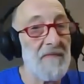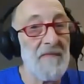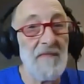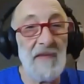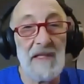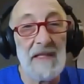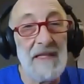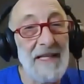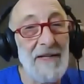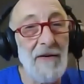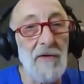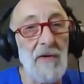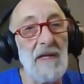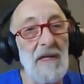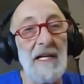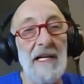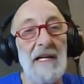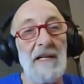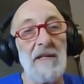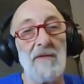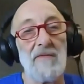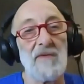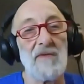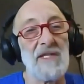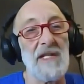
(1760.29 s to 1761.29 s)
literally,
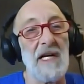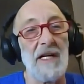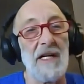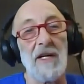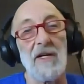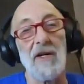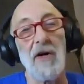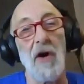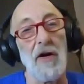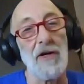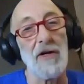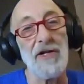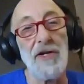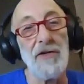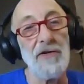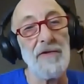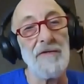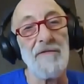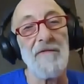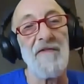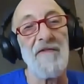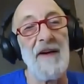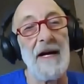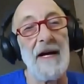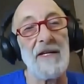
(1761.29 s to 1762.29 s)
it was like a
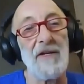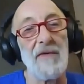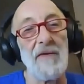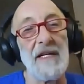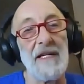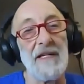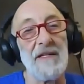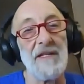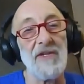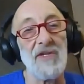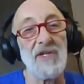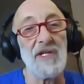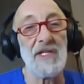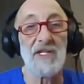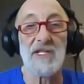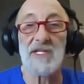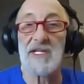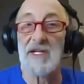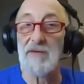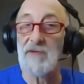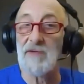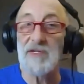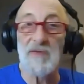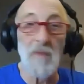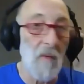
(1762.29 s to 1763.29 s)
cartoon factory in the sense
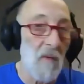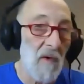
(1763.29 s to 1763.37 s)
there was